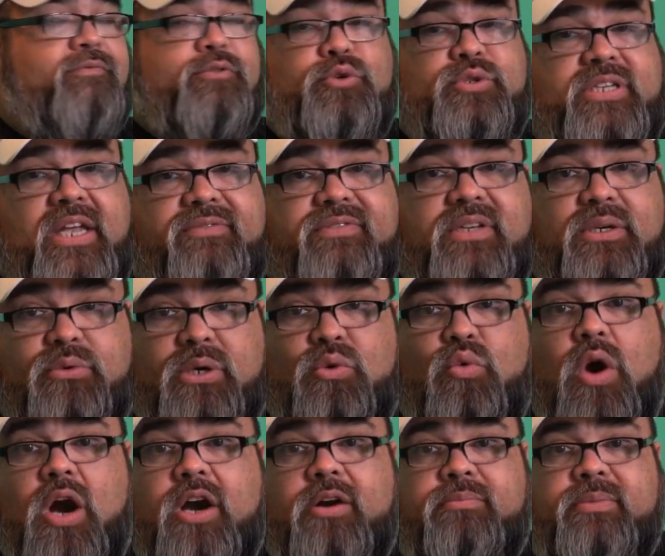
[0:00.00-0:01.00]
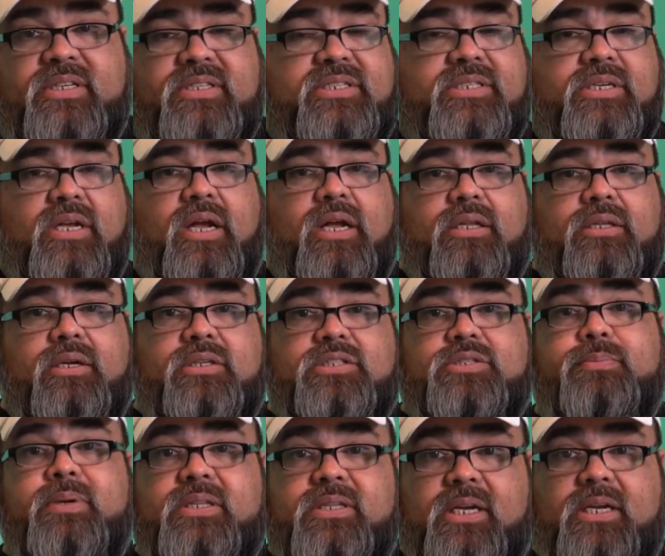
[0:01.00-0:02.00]
food safety requirements
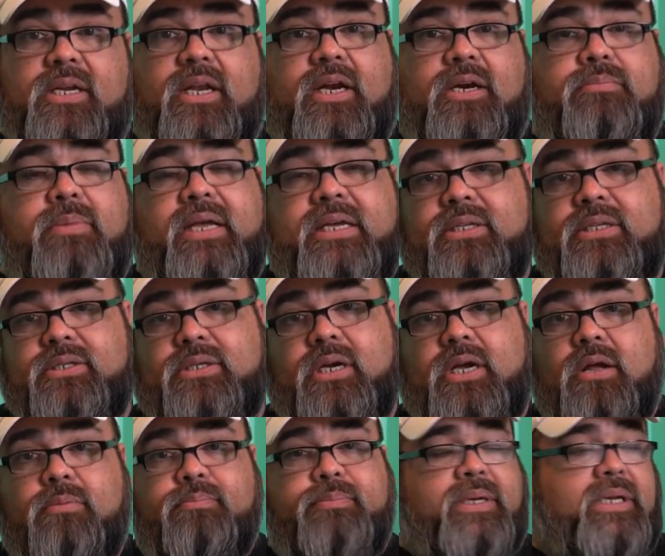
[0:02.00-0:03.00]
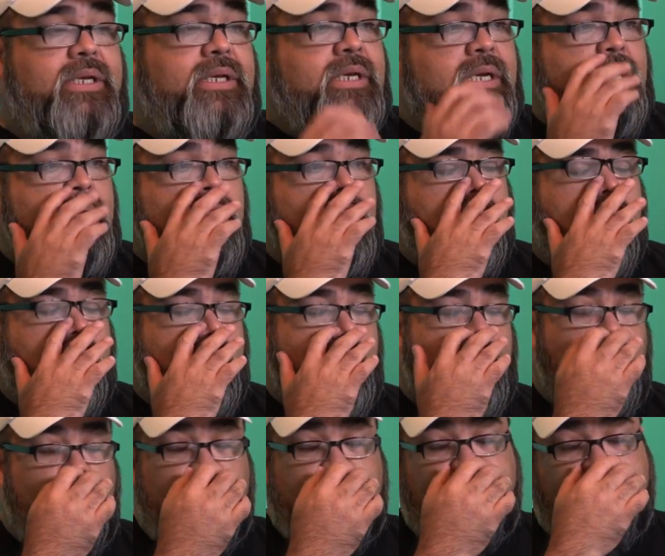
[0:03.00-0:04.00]
that's been declared by either the company
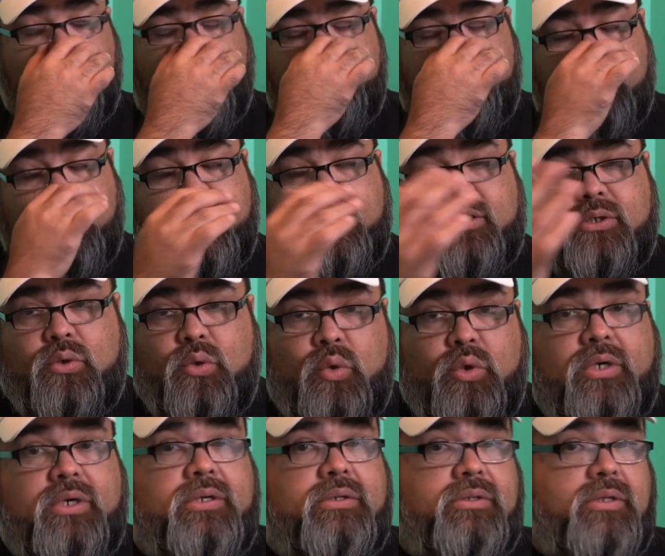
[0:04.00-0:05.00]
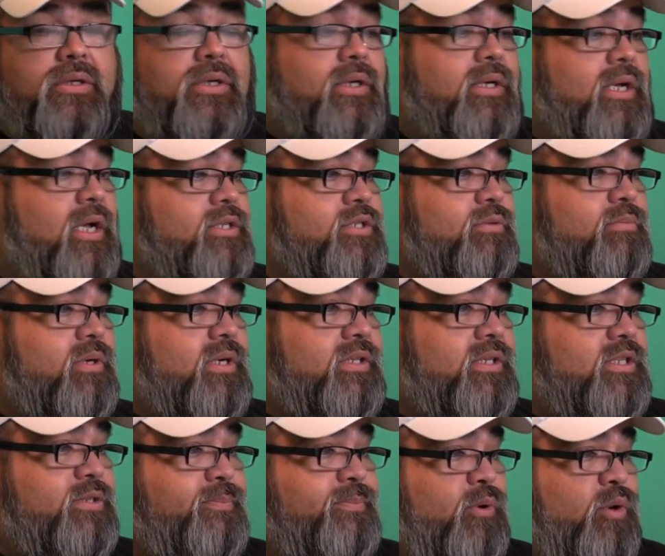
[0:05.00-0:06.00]
or the formulator or the customer at
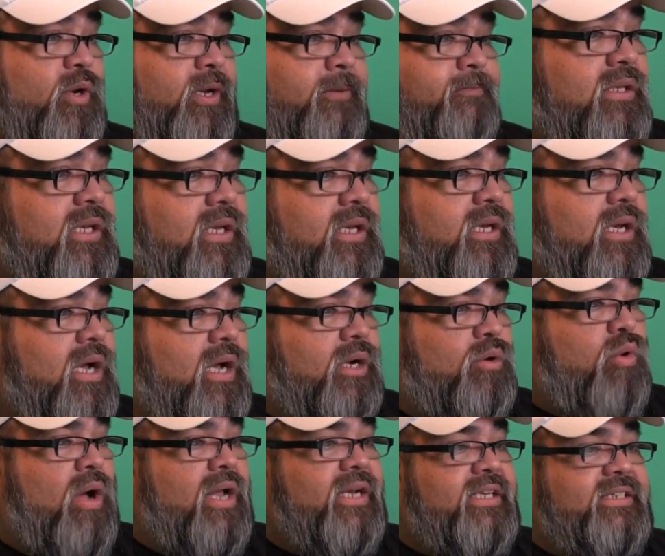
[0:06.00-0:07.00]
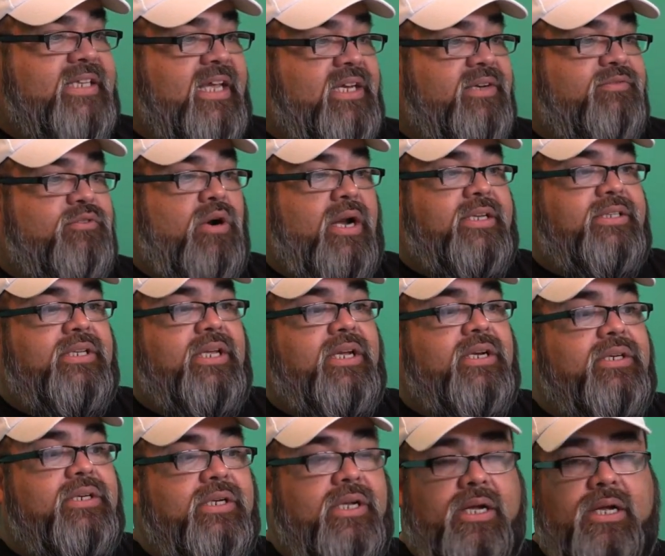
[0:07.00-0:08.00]
this point. The qualitative
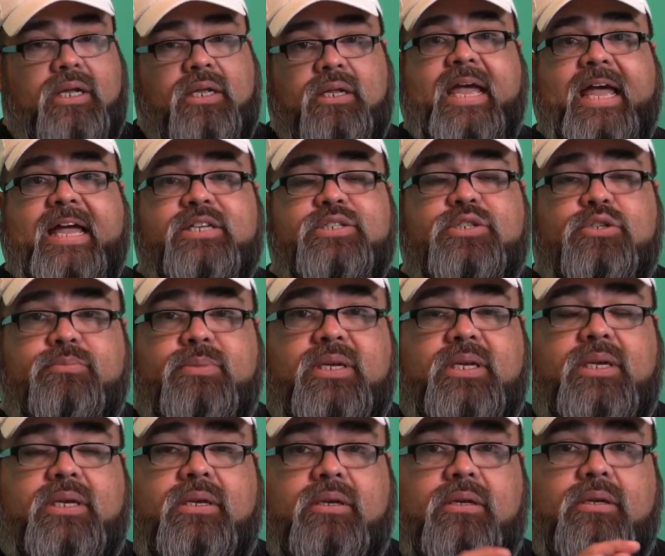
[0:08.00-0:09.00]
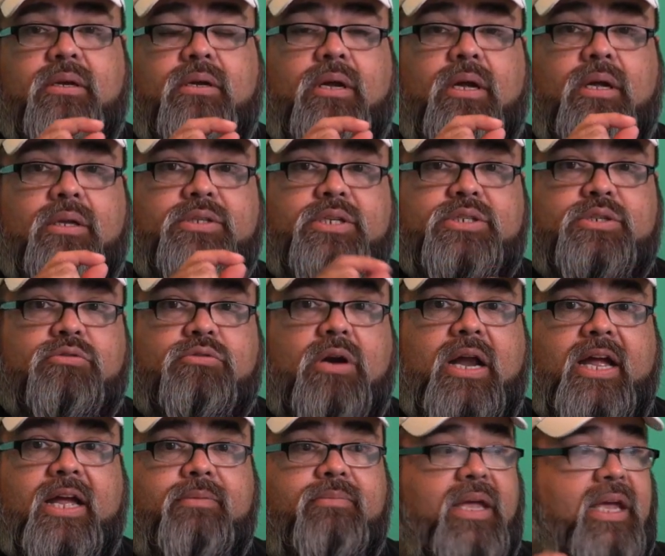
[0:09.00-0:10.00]
criteria has to be
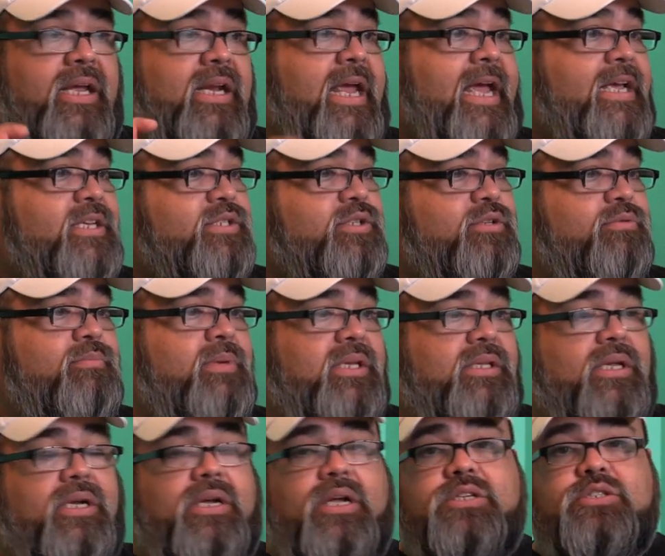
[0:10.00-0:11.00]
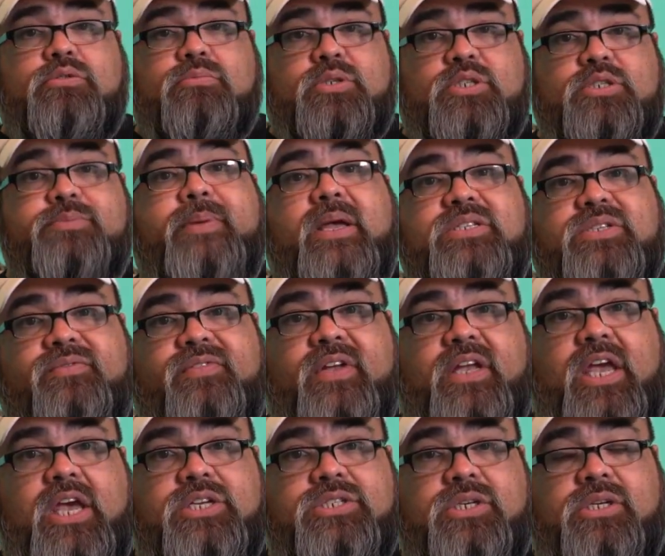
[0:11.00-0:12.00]
described and has to meet the customer
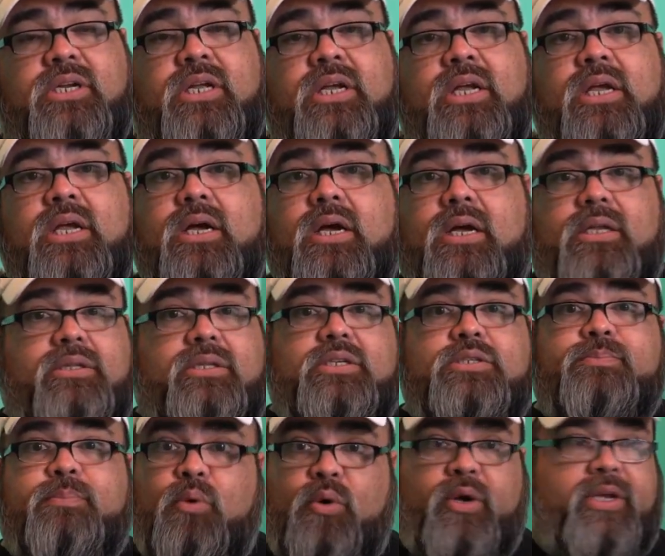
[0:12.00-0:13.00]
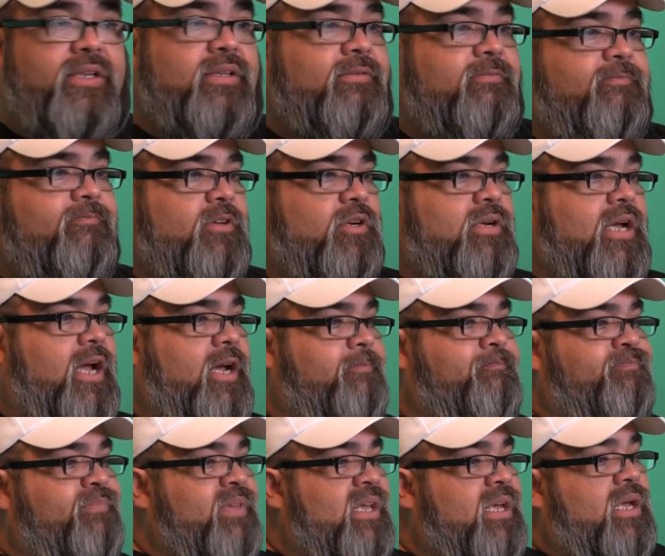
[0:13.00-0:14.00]
specification at this point,
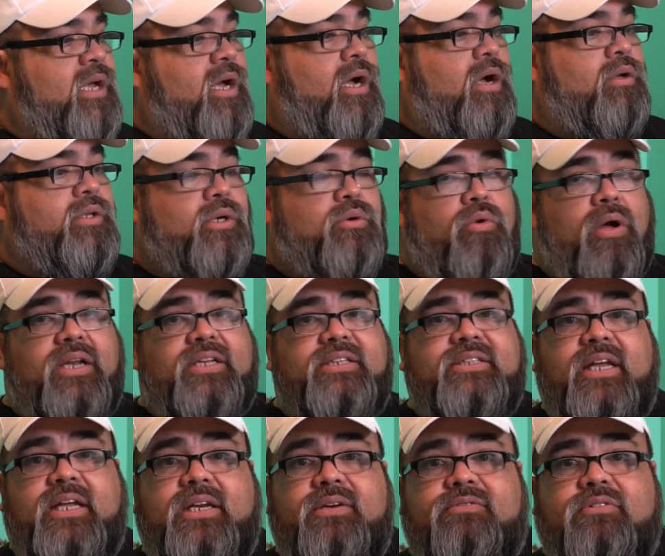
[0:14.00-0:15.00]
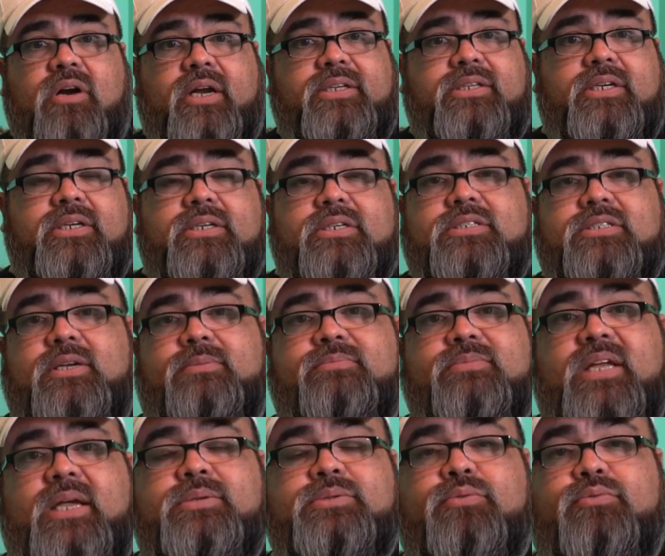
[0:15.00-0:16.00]
okay? On the quantitative criteria,
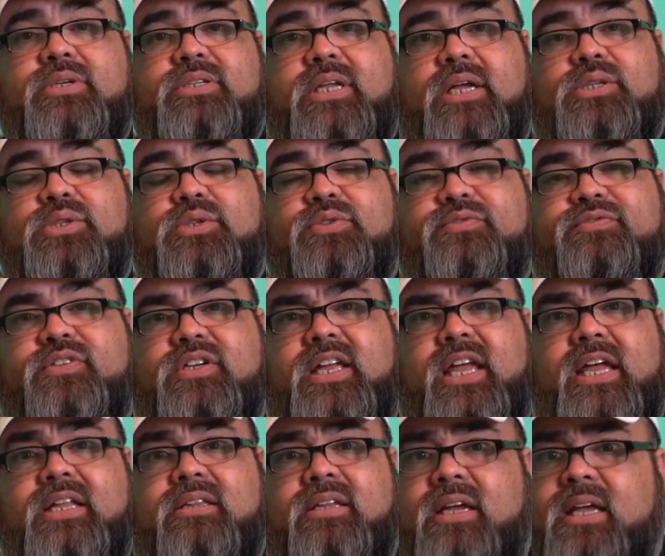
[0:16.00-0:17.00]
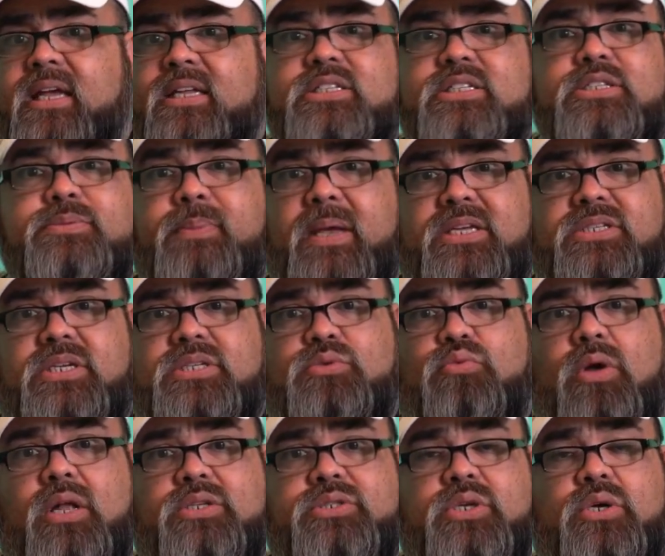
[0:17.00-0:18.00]
sometimes we tend to forget the headspace as
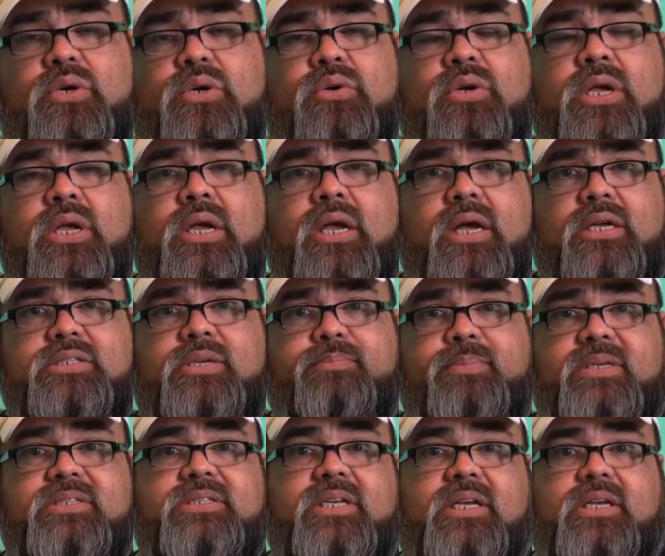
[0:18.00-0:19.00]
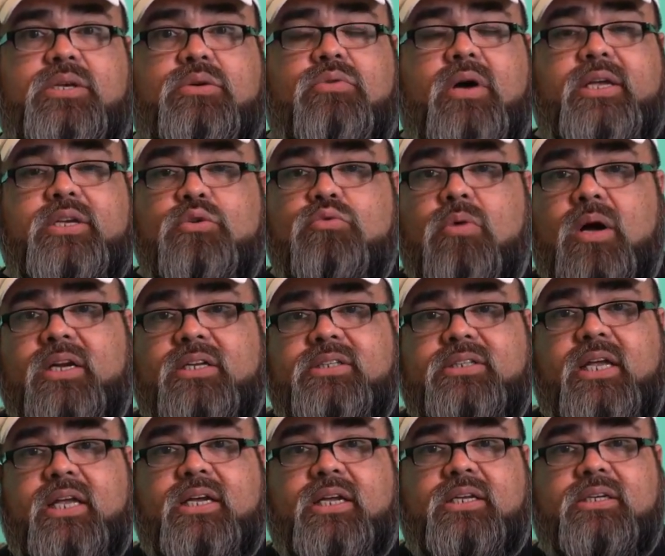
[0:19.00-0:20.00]
well. So as a PCQI, you want to
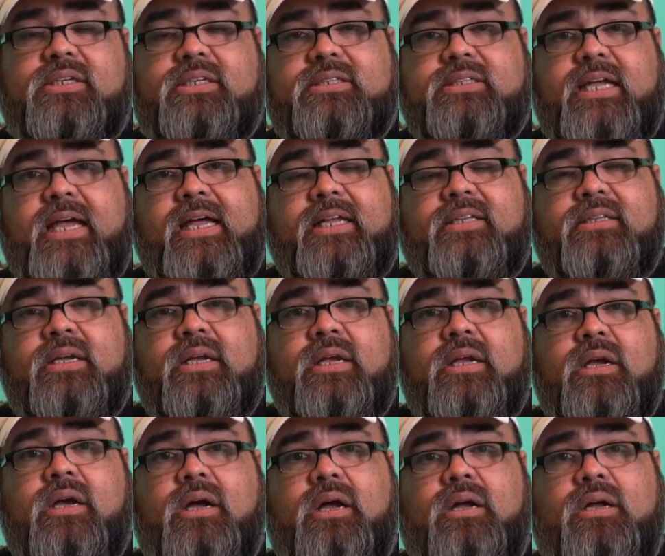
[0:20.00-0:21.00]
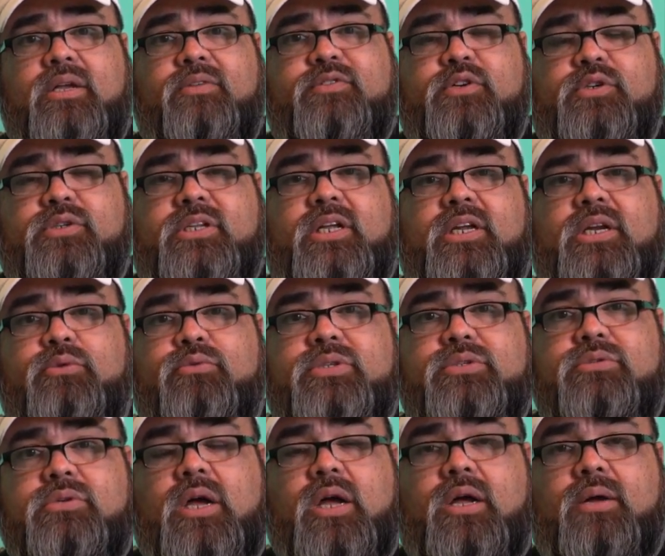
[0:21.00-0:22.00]
take a look at that if you're dealing
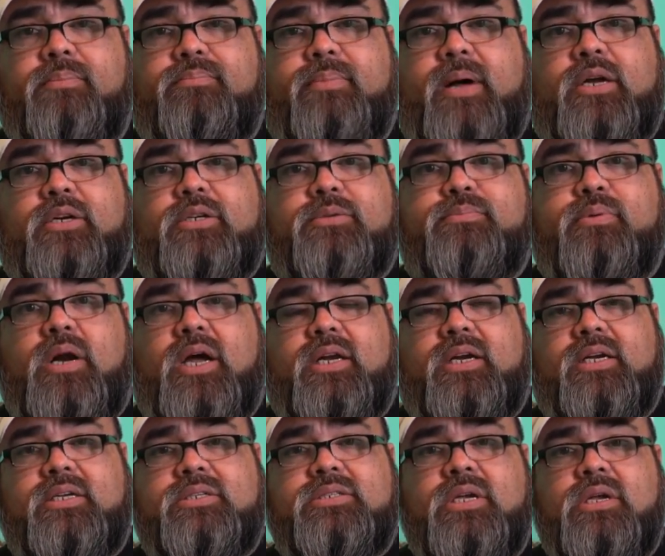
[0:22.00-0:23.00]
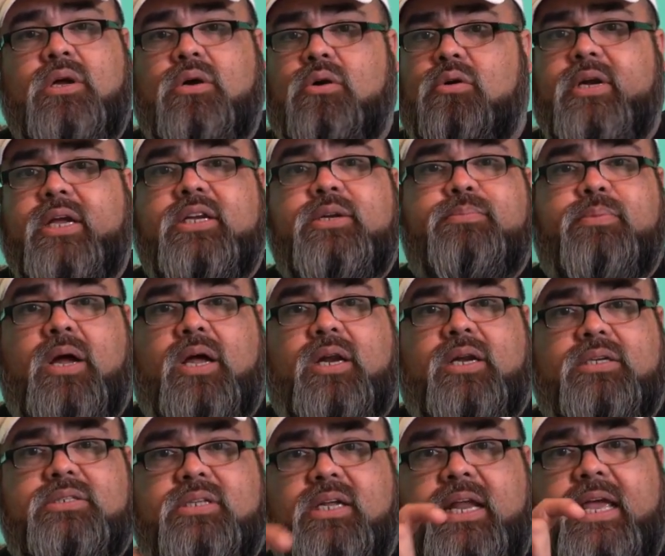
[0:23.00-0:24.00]
with powdered products or any
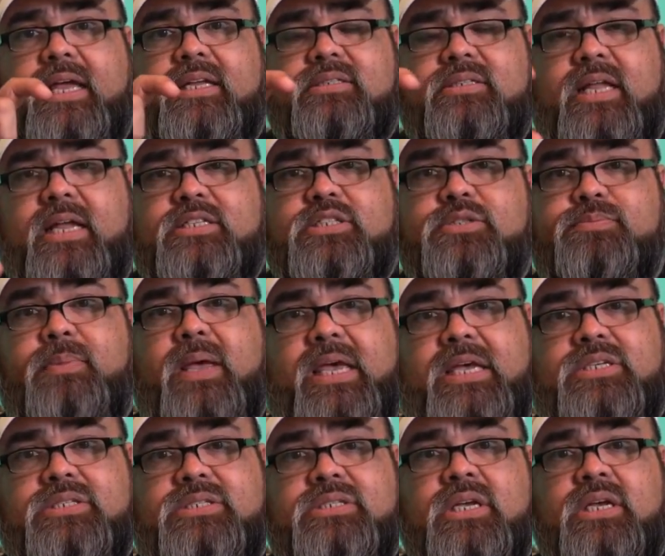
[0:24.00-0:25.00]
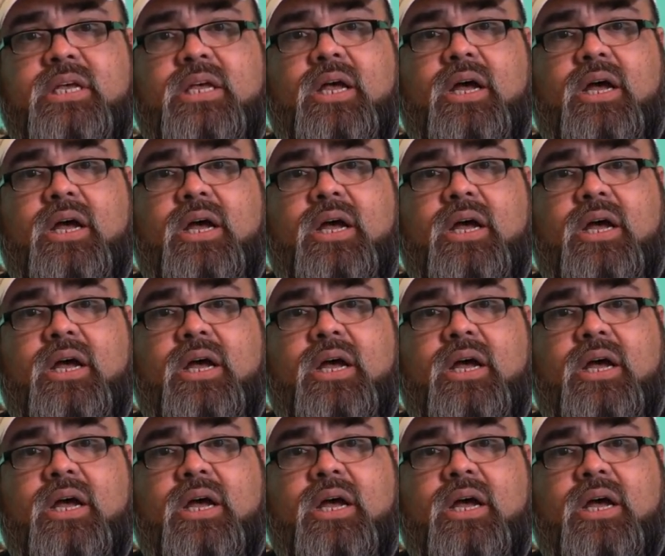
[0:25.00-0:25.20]
products that has that space.